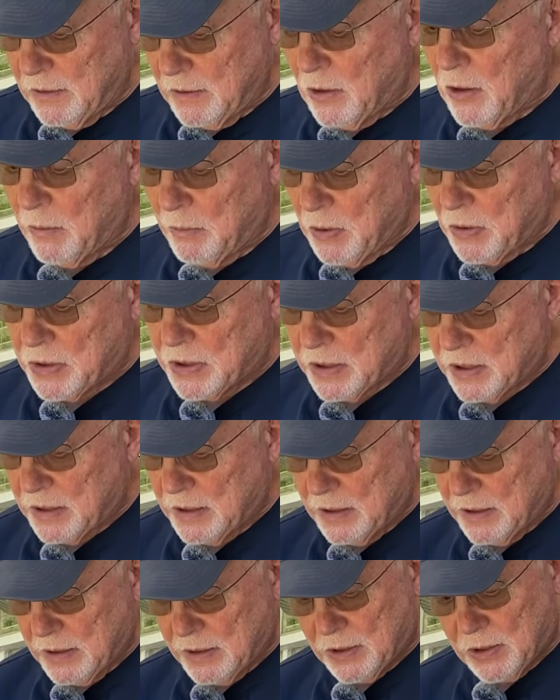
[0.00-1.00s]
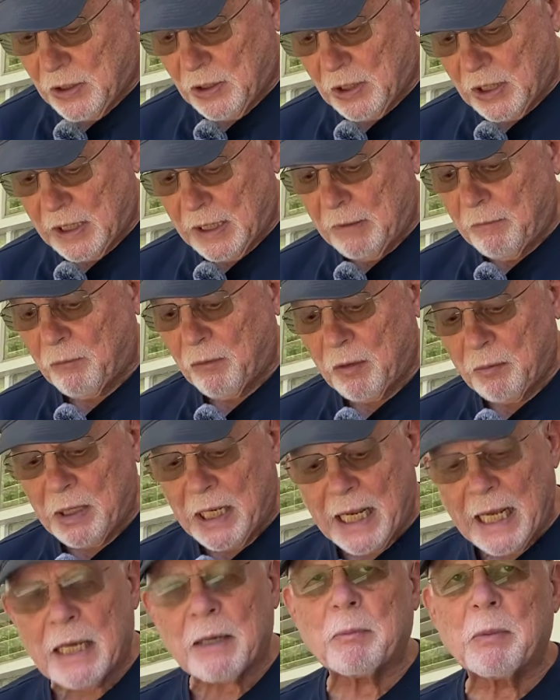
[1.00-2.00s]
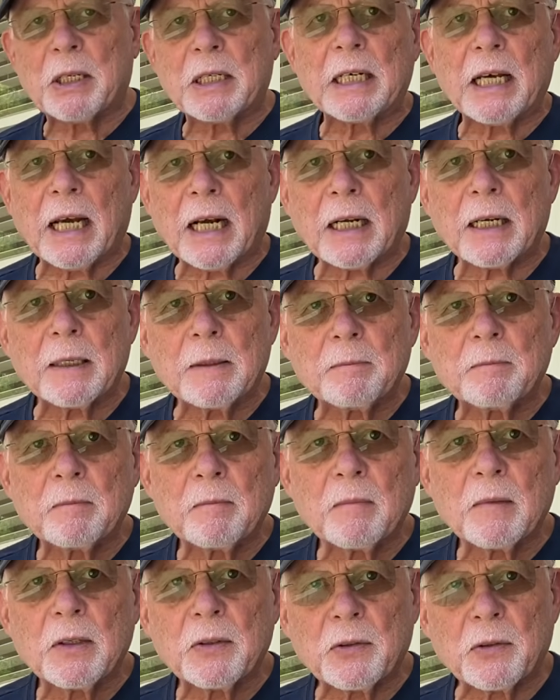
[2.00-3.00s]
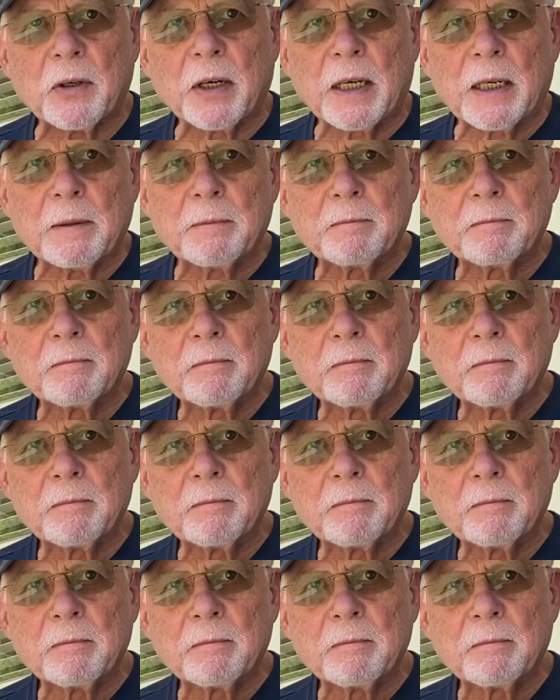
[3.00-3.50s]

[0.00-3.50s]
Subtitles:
almost certainly from a hackmatack tree.